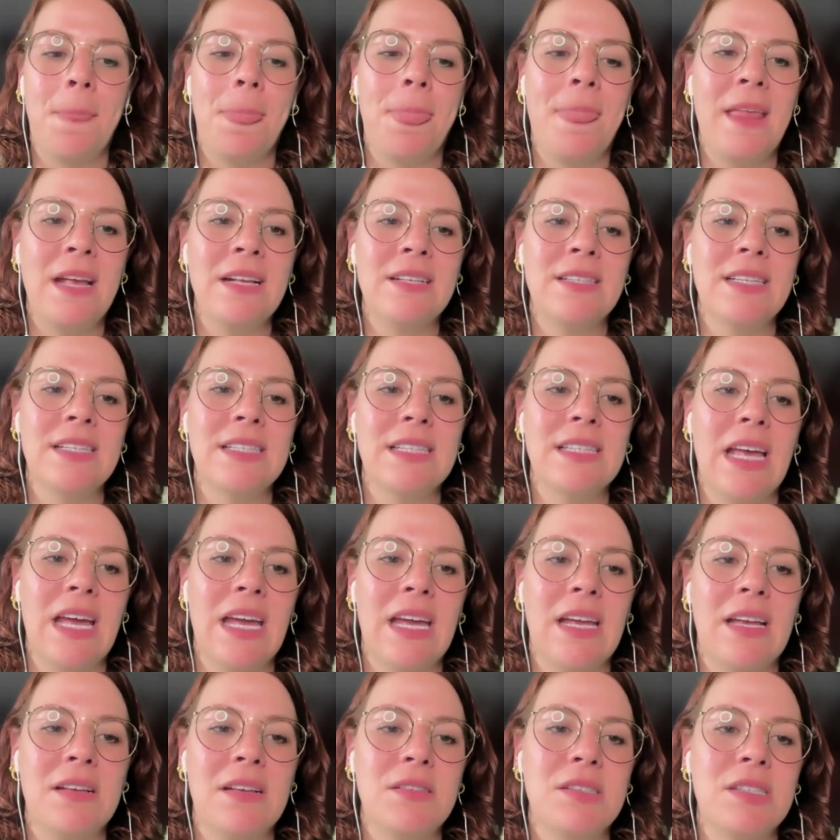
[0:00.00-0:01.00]
this is
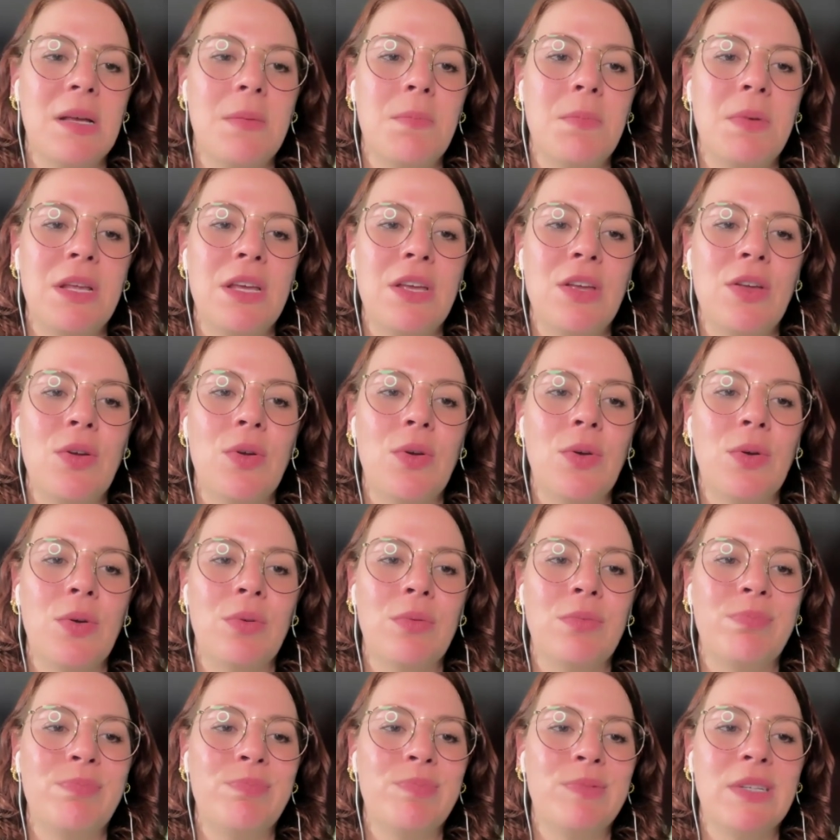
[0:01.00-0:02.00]
like somebody
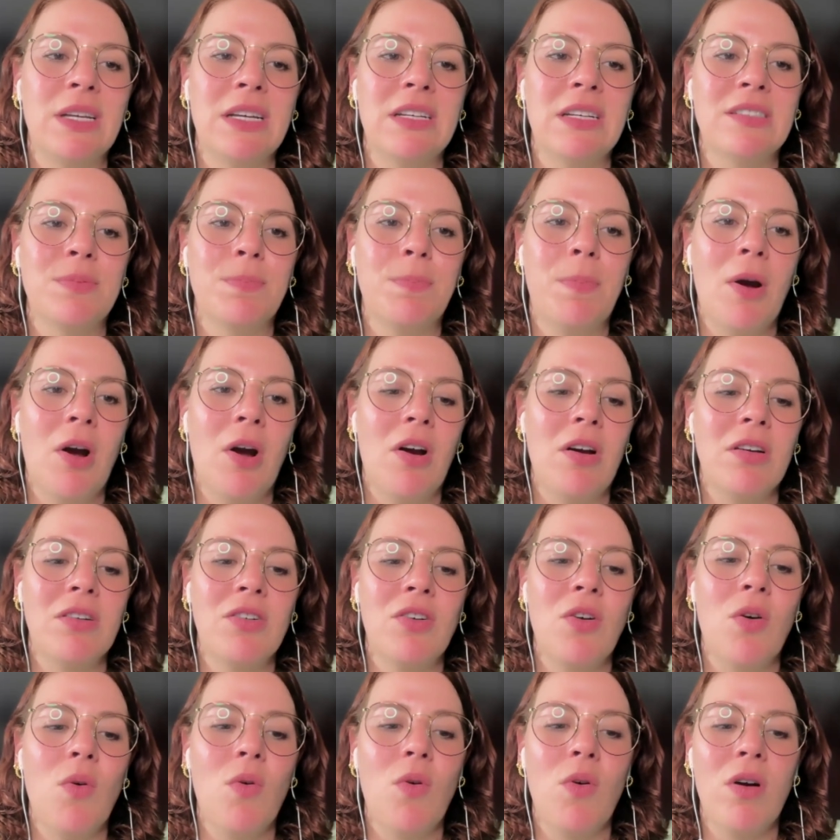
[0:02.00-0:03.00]
who does
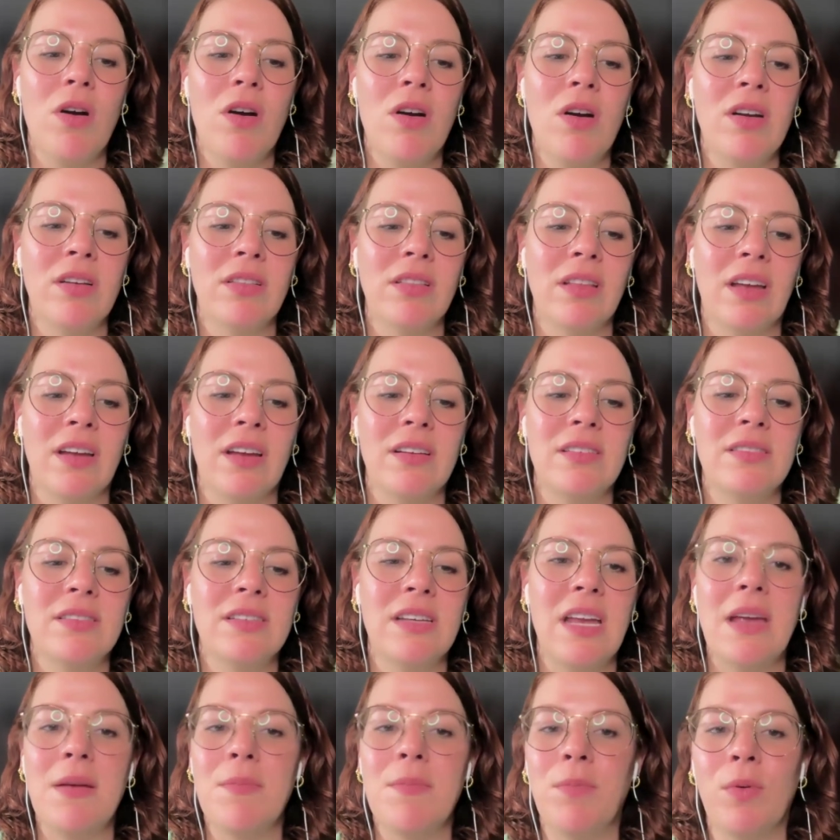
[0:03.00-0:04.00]
parkour and like
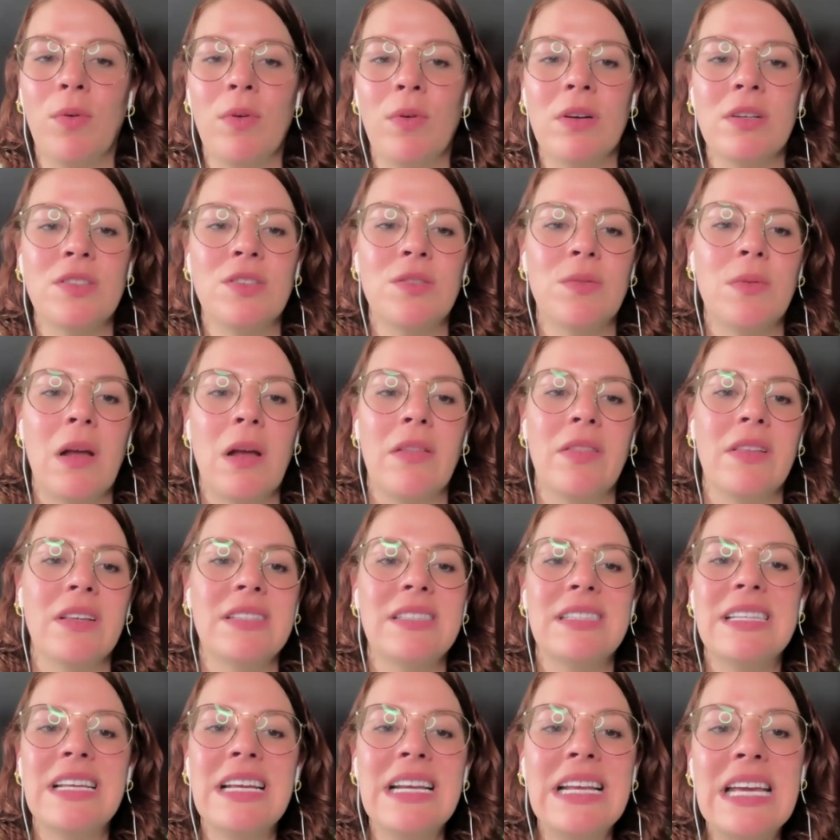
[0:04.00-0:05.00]
skateboards around the
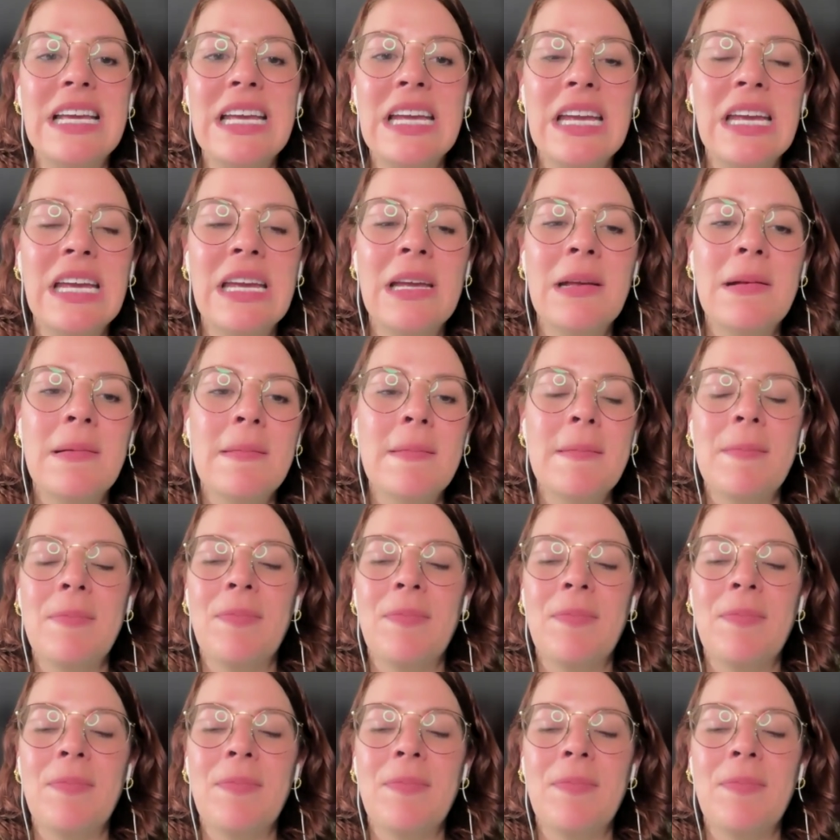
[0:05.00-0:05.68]
city?